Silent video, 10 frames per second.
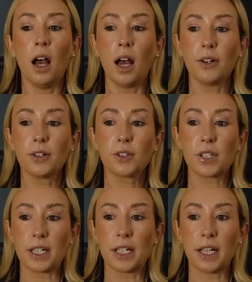
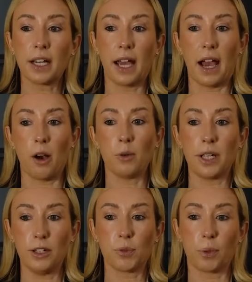Understanding how
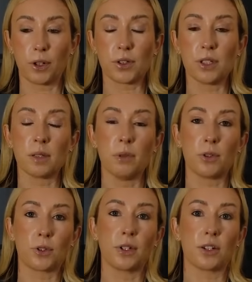each person's
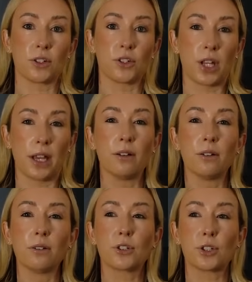emotional addiction
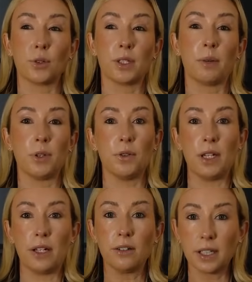cycle shows up
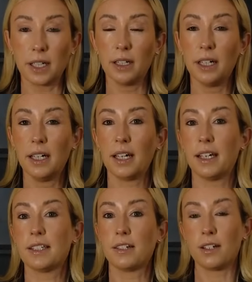uniquely
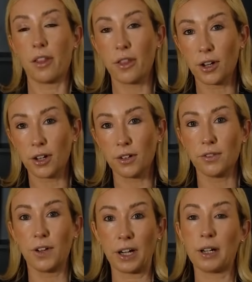is another
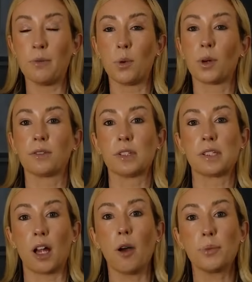very important
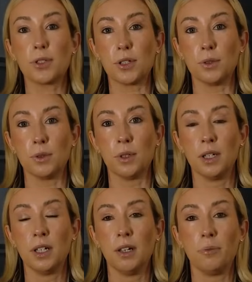step to
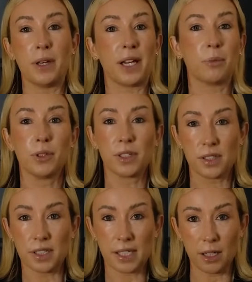being able to
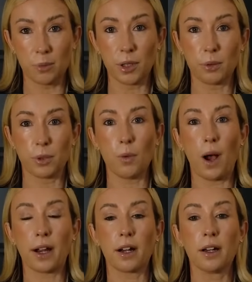sustainably
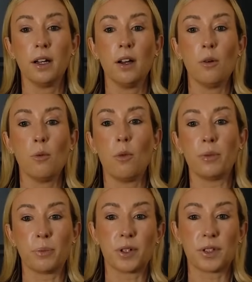rewire.
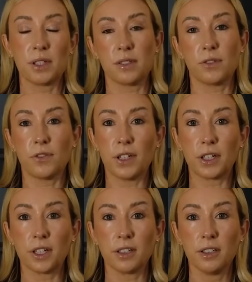One person's
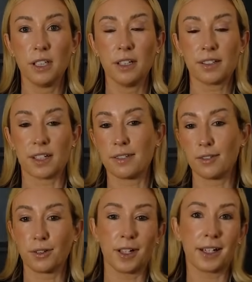fear
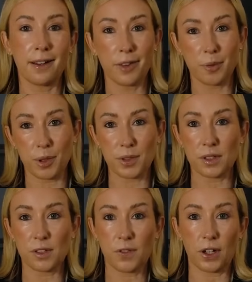doesn't look like another
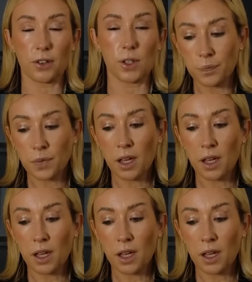person's fears.